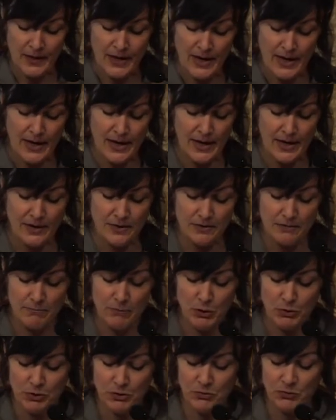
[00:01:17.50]
and
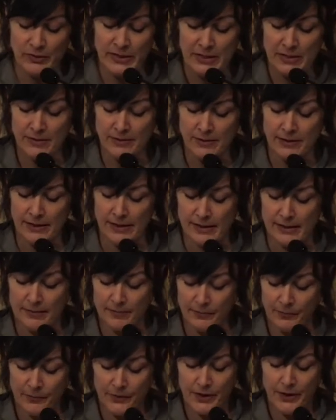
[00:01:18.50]
most
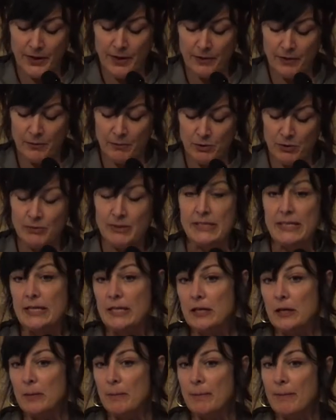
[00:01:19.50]
recently, The
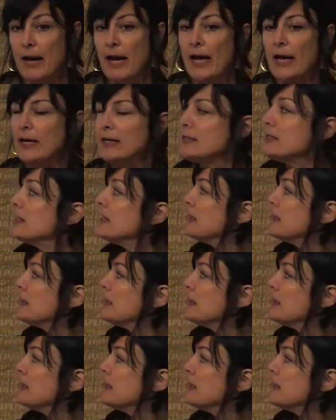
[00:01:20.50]
Museum as